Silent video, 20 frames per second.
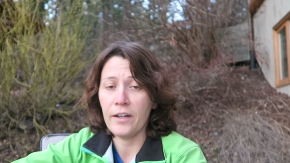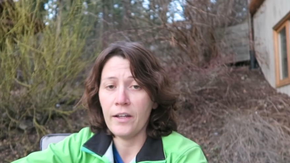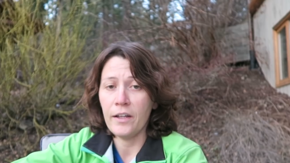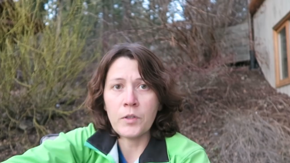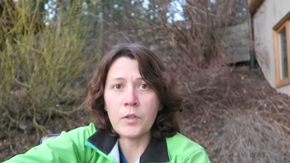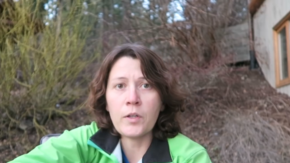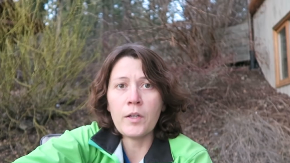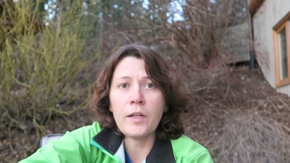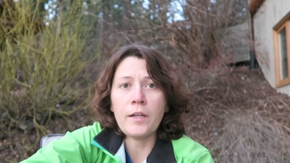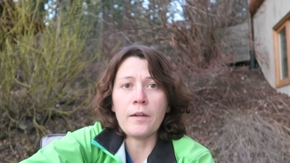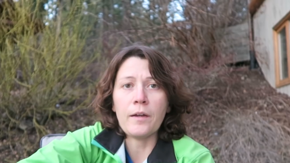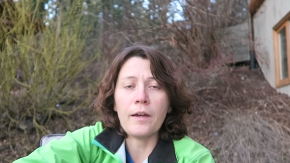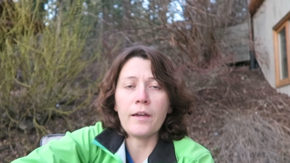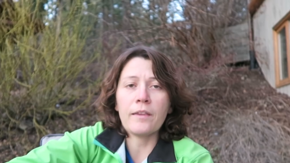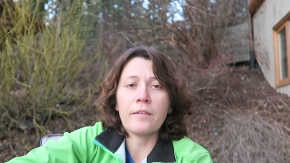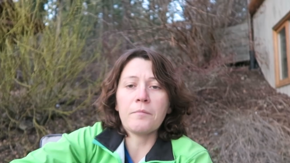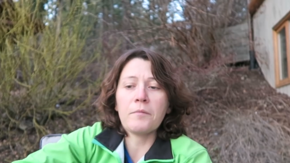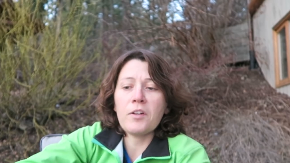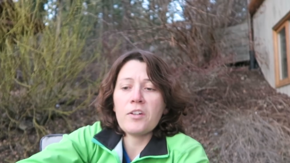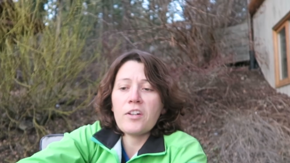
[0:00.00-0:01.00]
Okay,
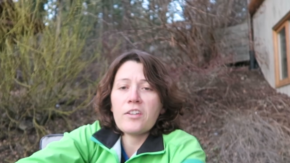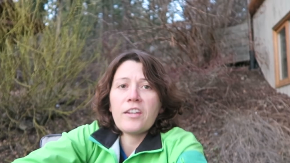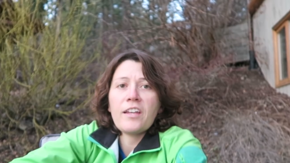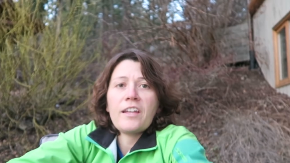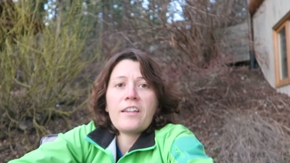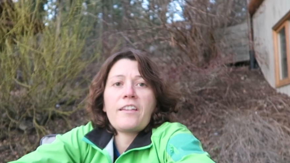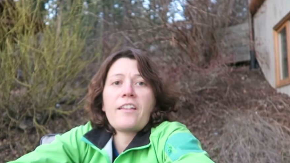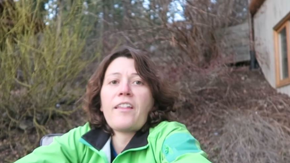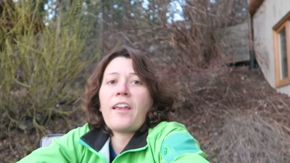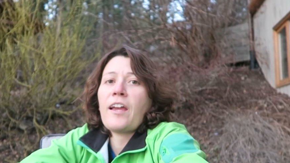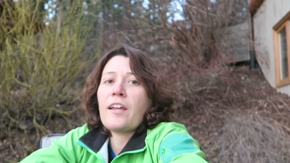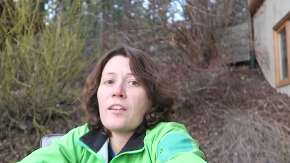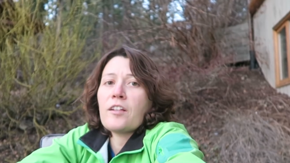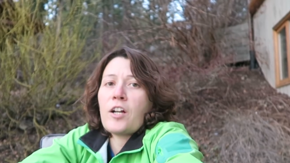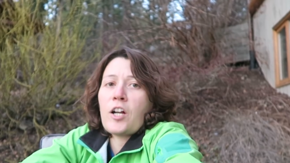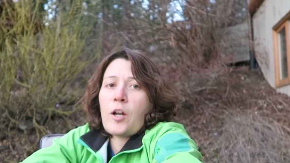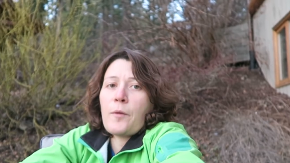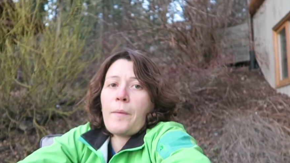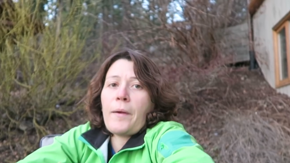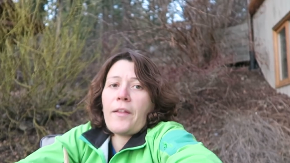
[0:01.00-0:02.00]
I'm going to take this antler
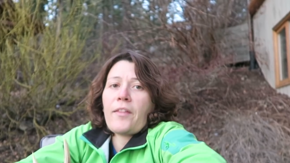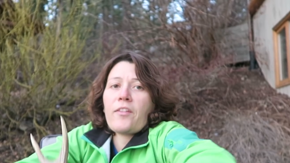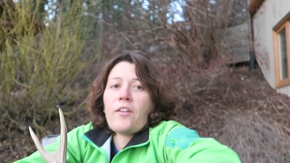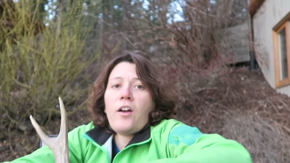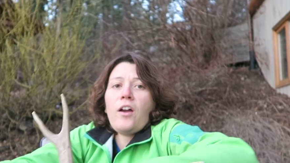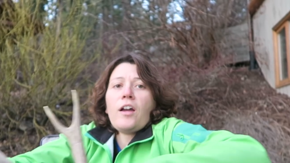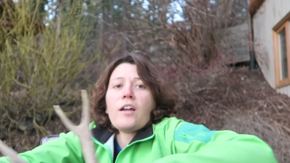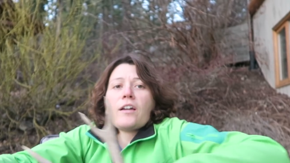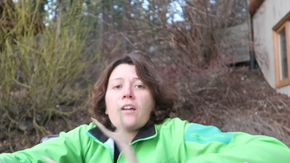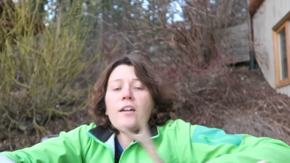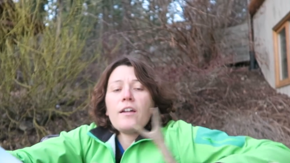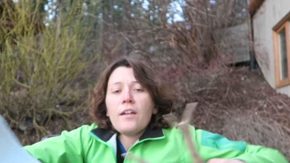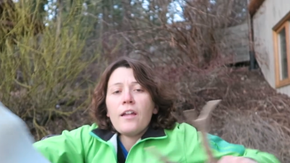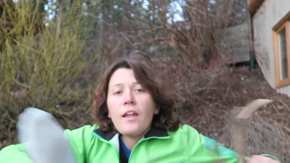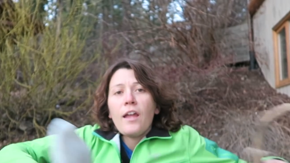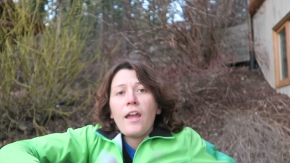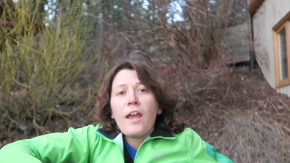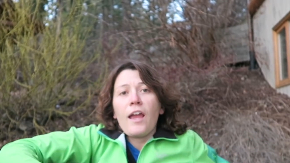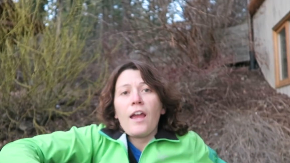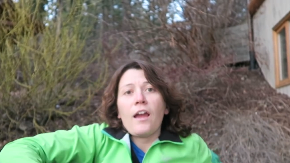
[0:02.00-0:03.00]
out of my sock
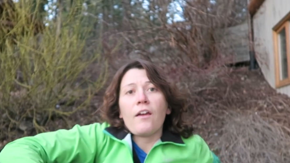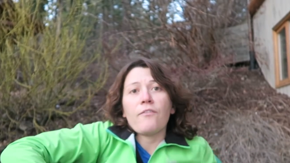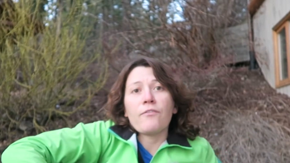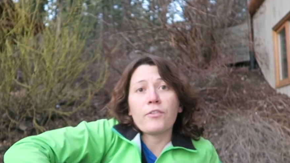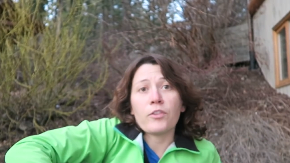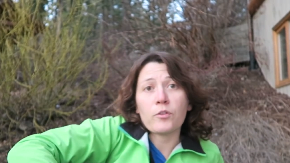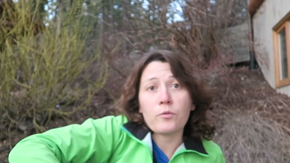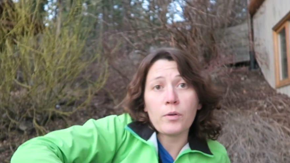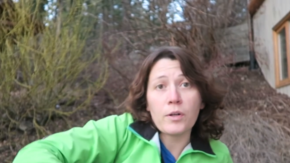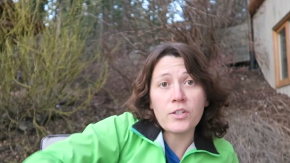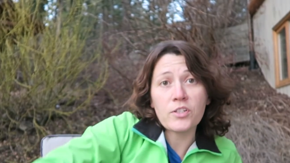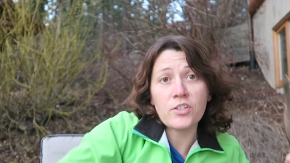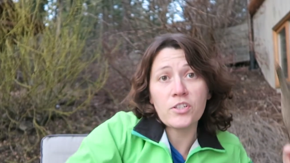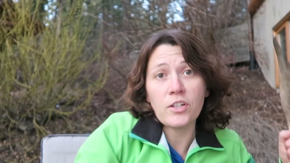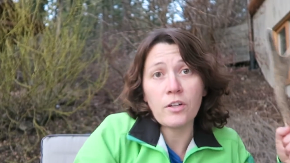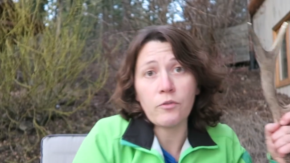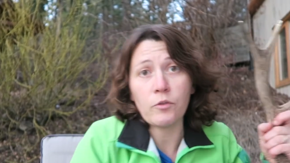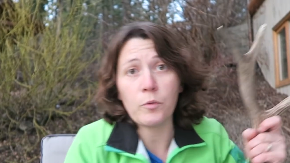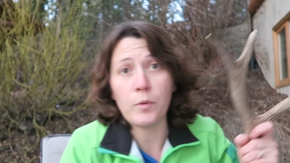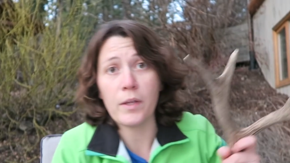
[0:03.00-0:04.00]
for the question
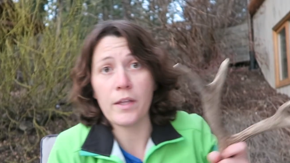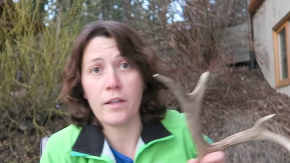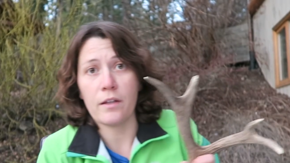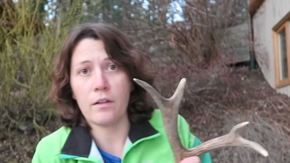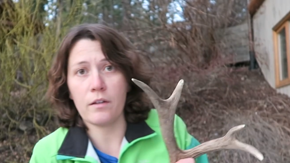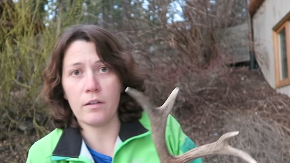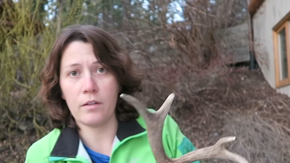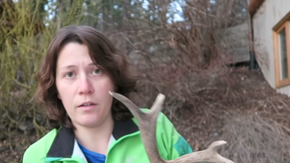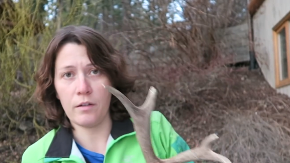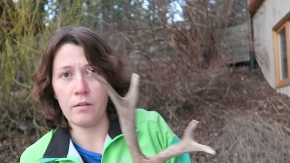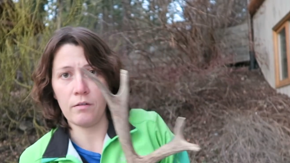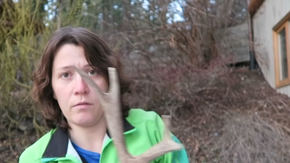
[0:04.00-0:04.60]
of the week.